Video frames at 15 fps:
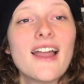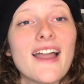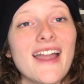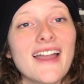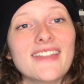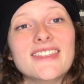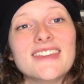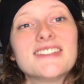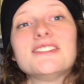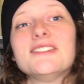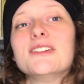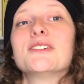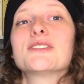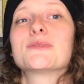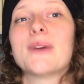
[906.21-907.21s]
And this
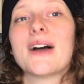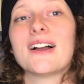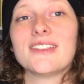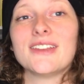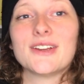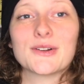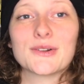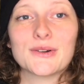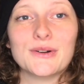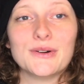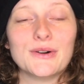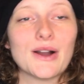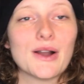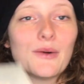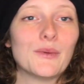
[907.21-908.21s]
year's Motley
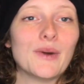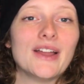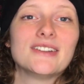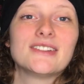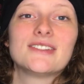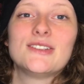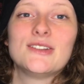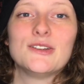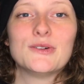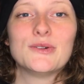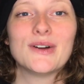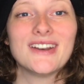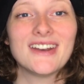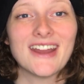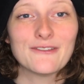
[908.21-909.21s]
Crew went
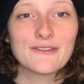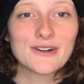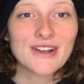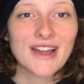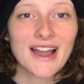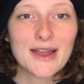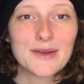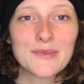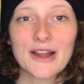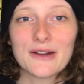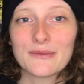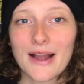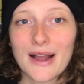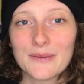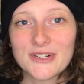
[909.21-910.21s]
to Never Die by
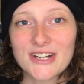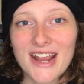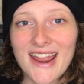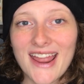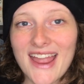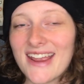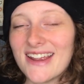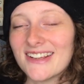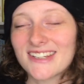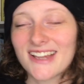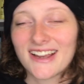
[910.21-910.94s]
Rob J. Hayes.